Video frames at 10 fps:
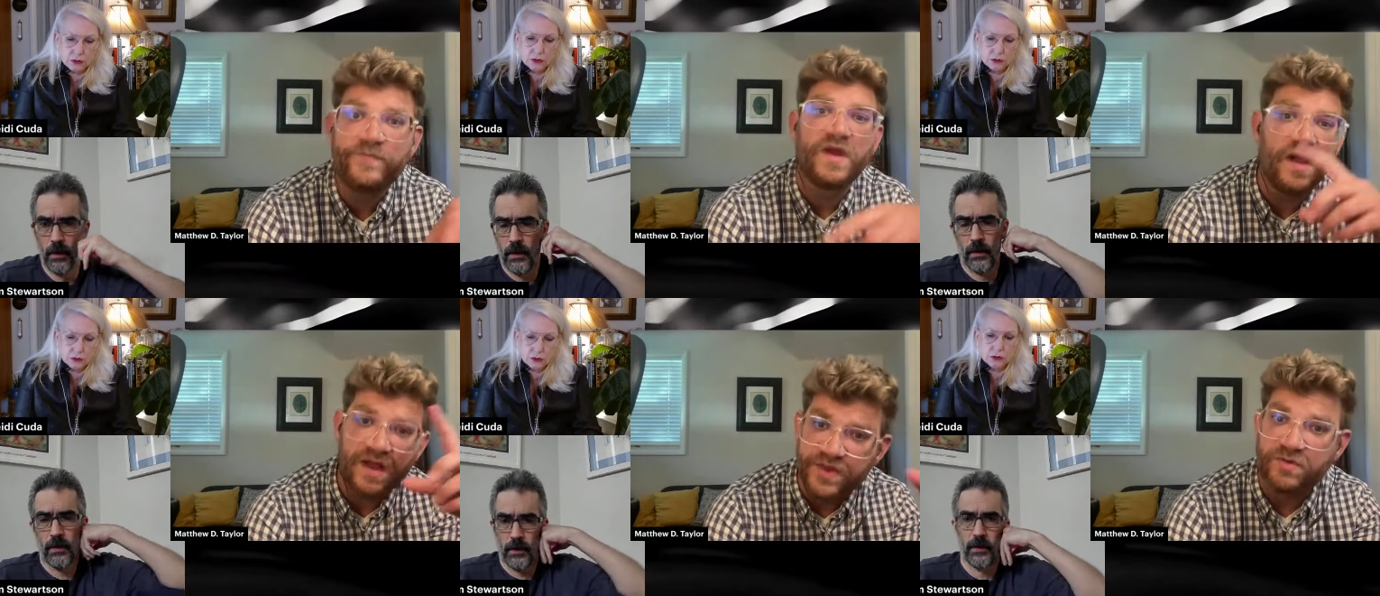
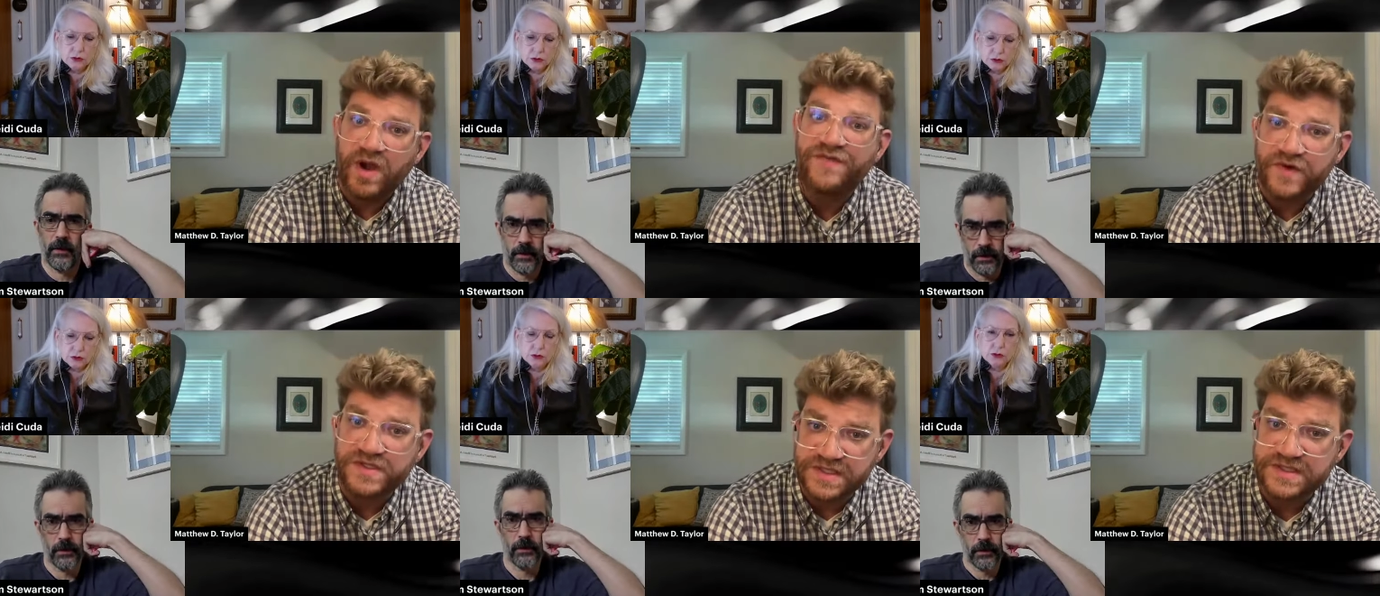Speaker 1: uh, they're
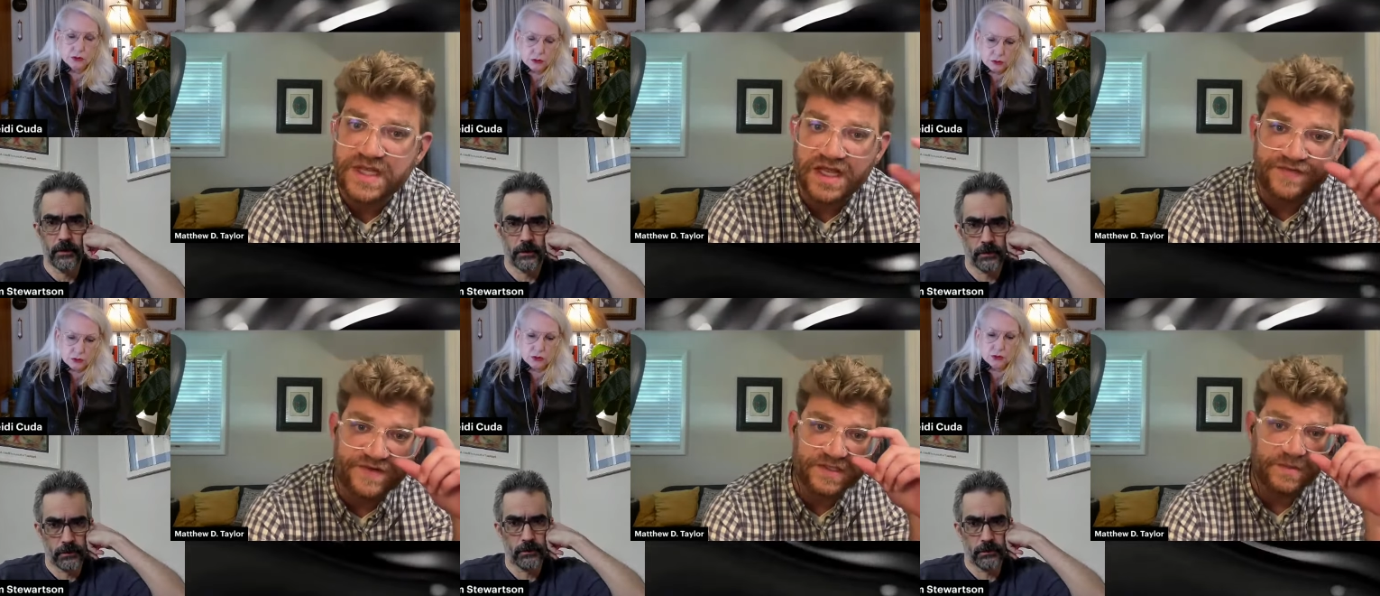referencing
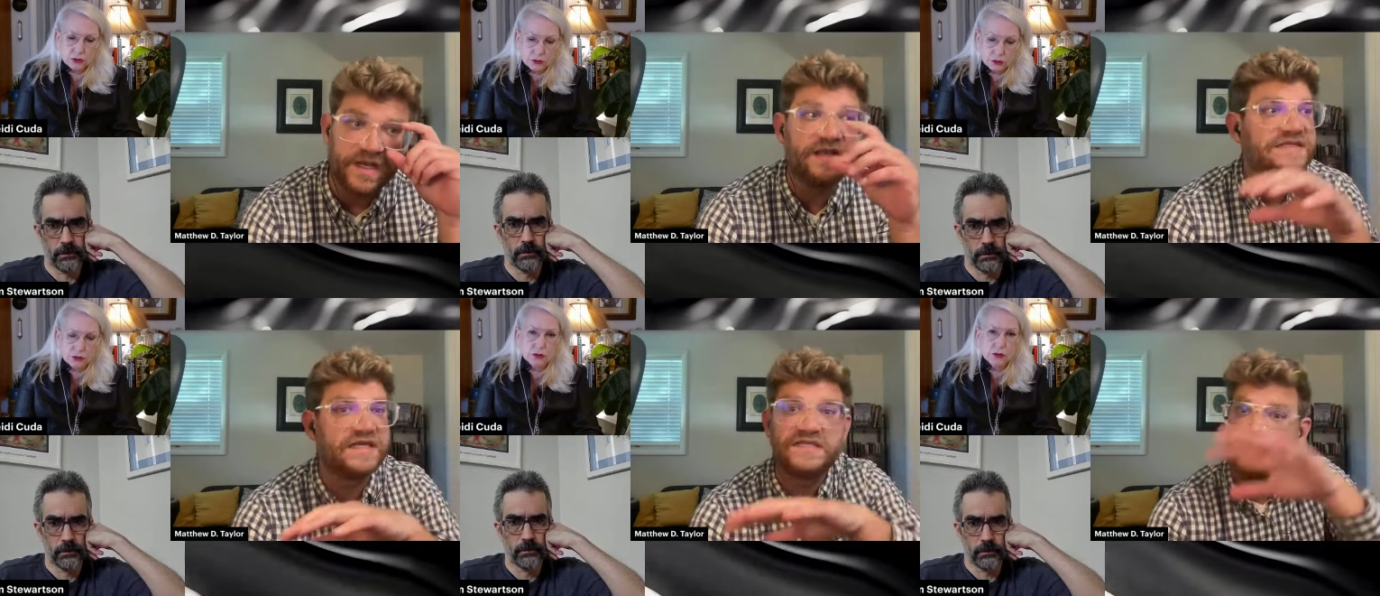Salafism, and it,
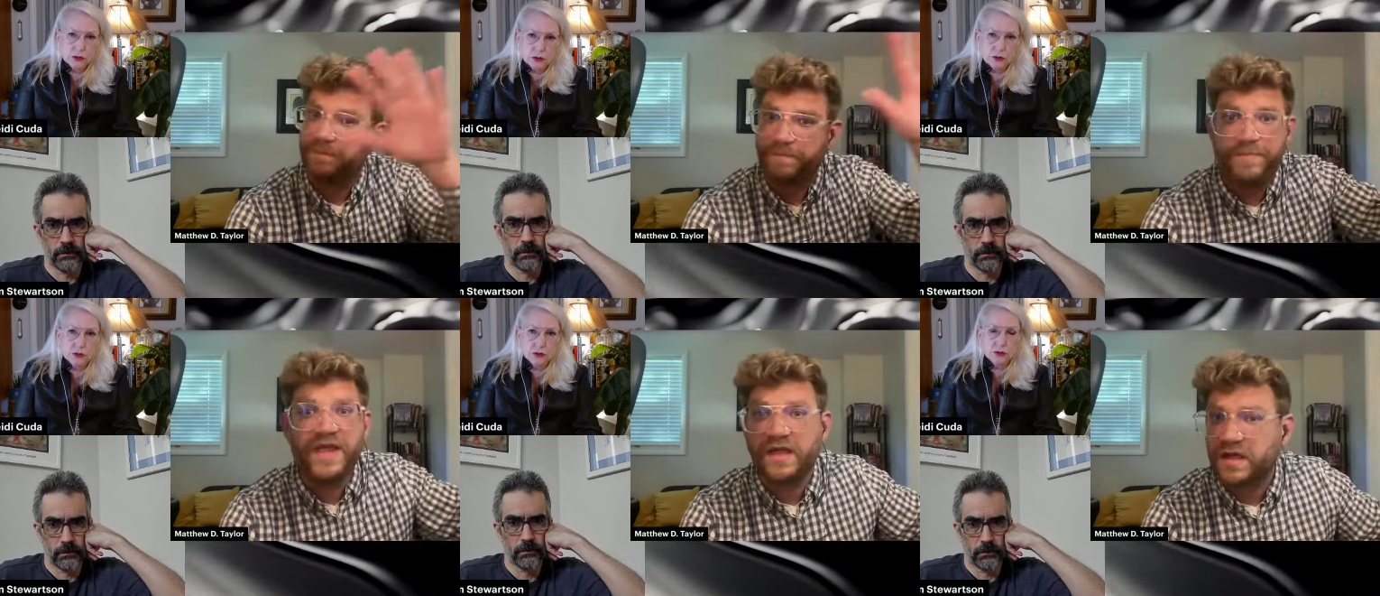it's it's a
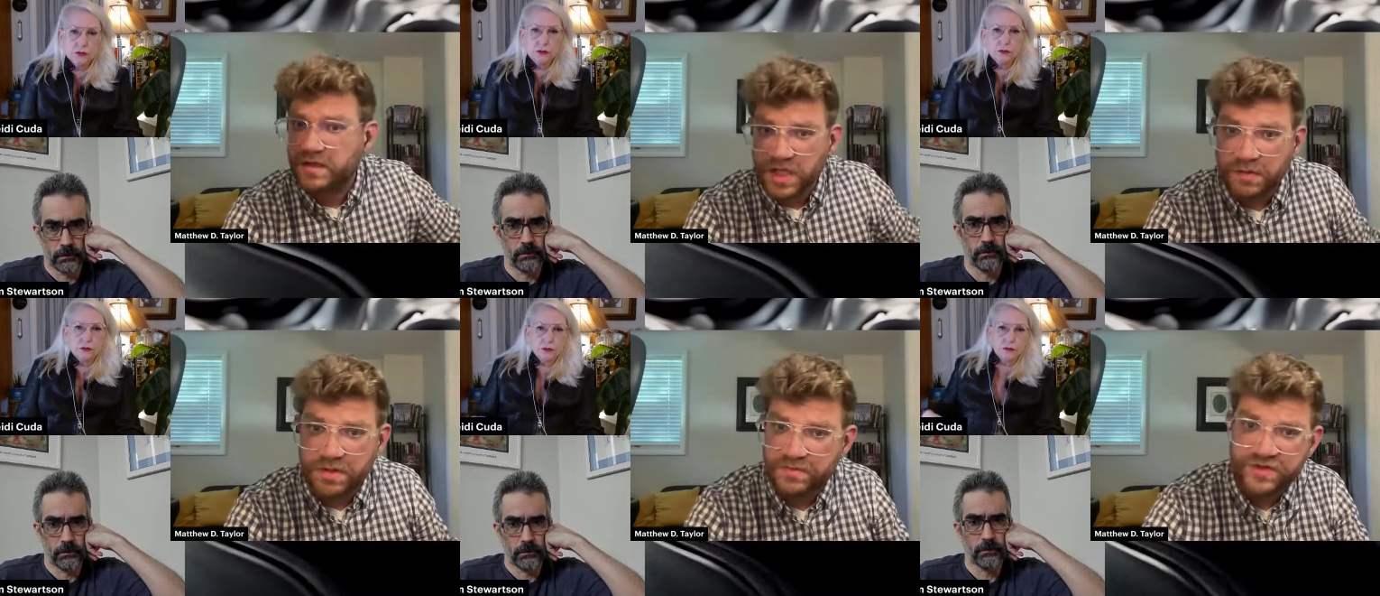big
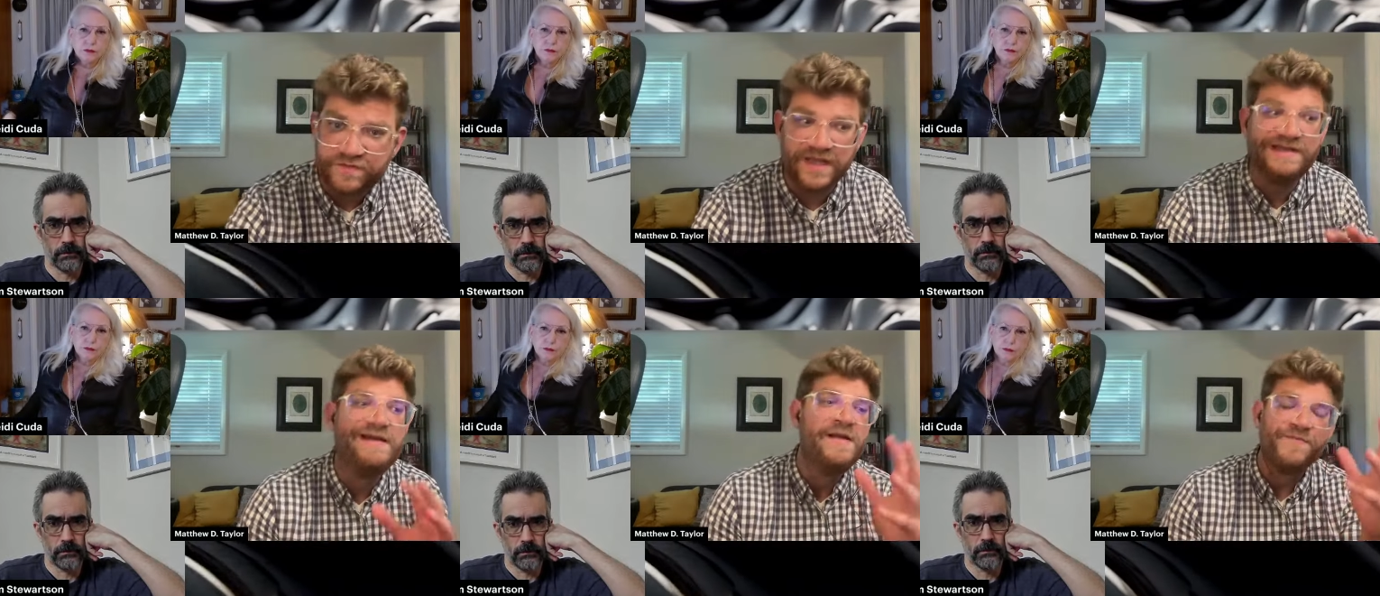global movement
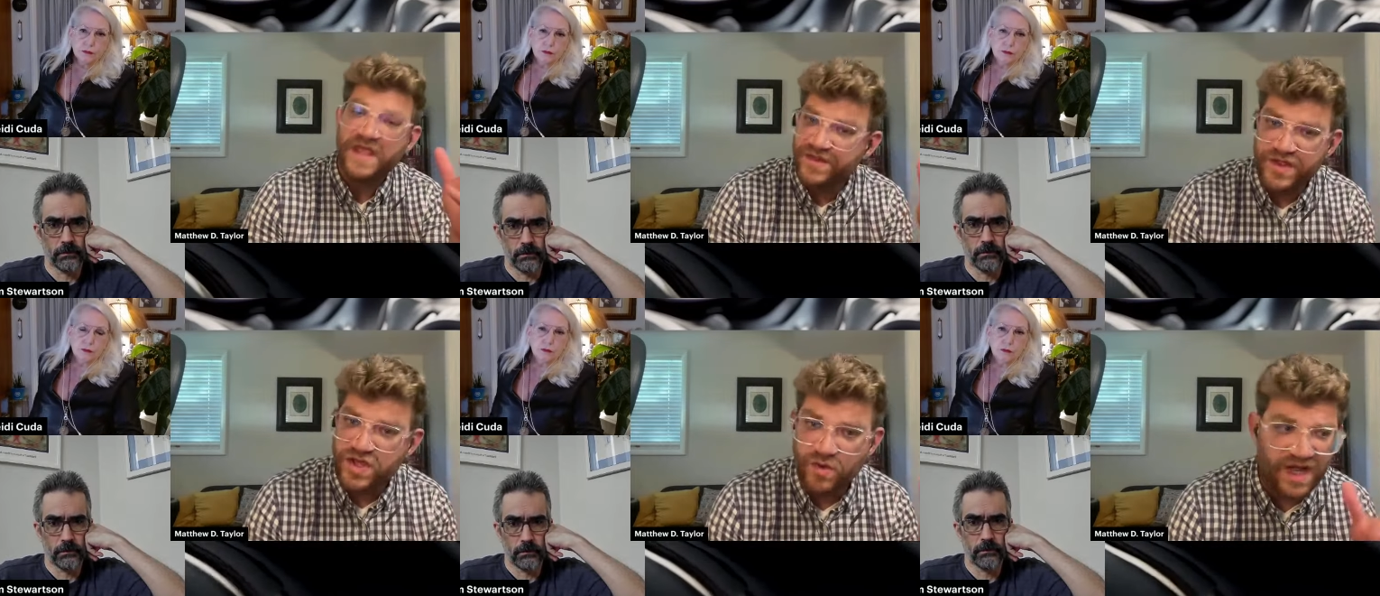in the
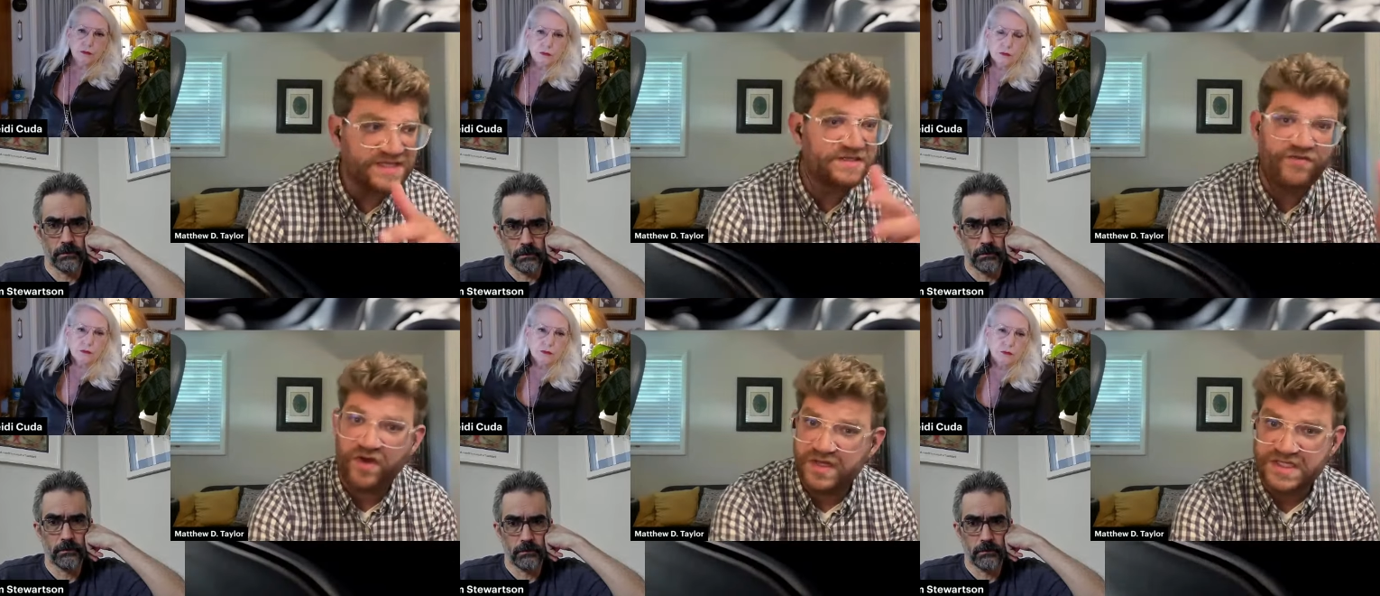U.S.,
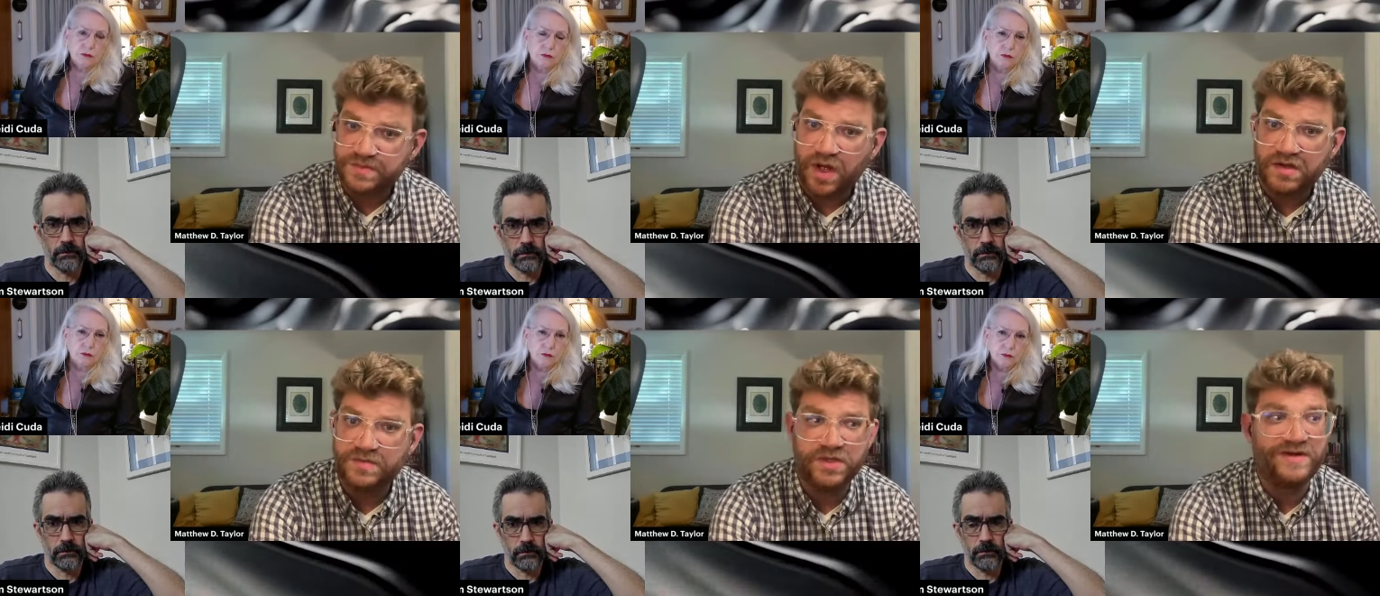fairly small
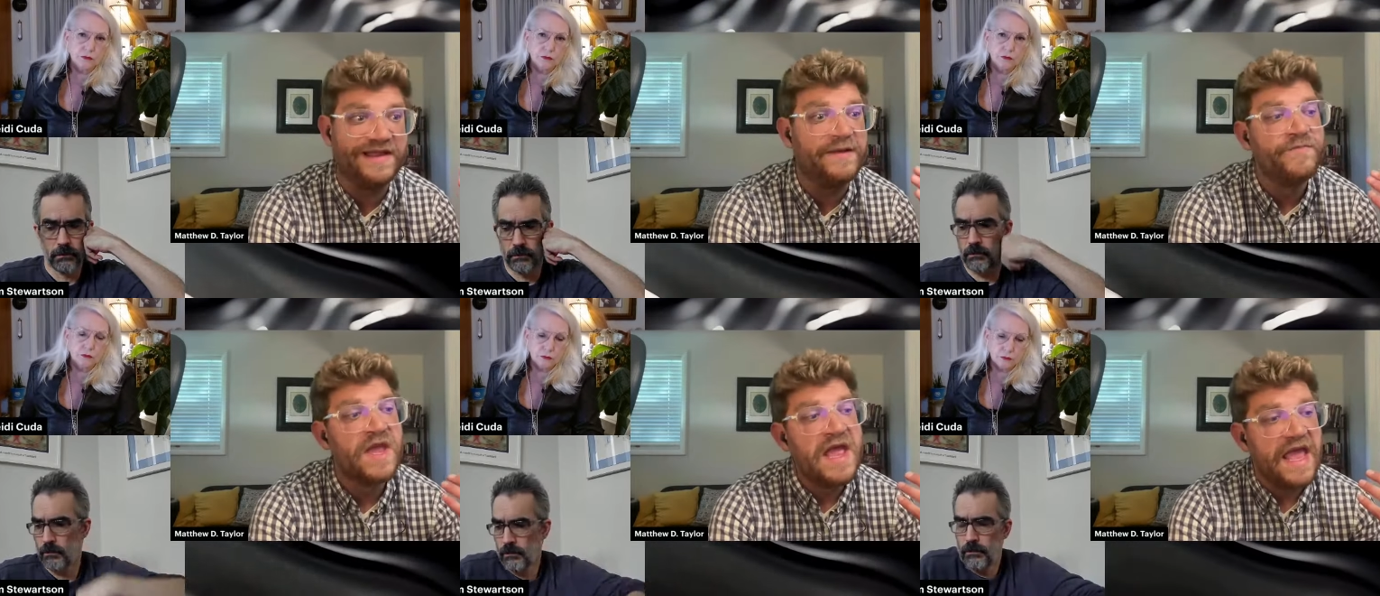community.
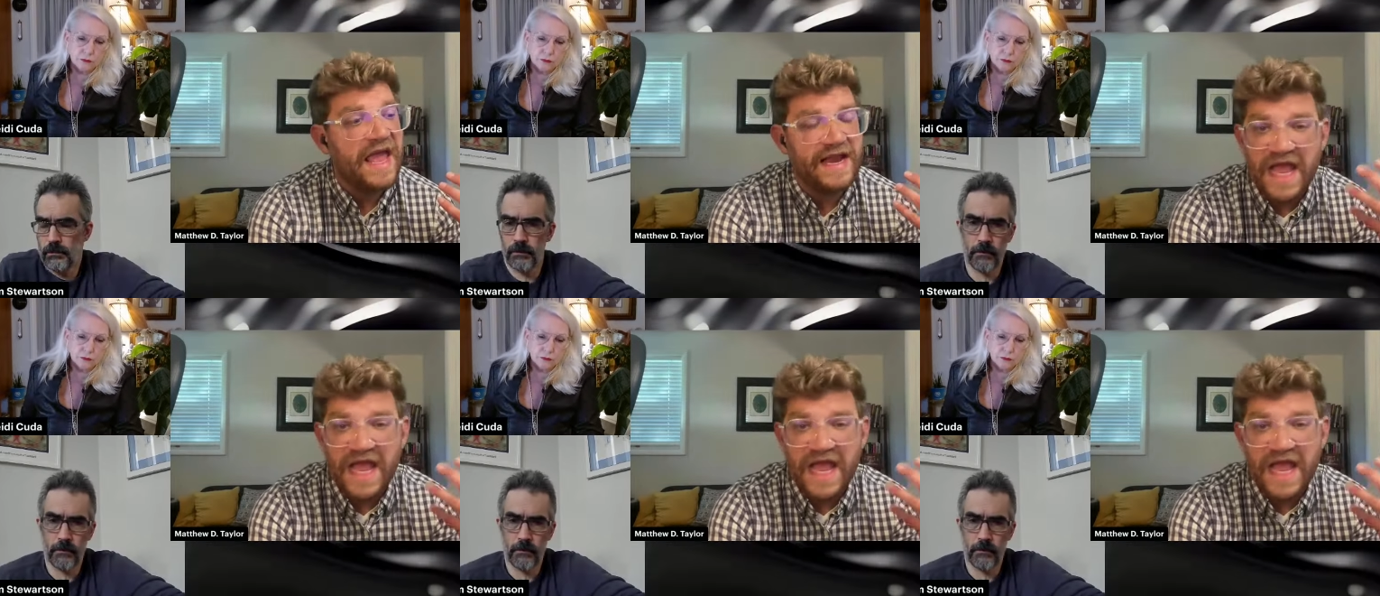And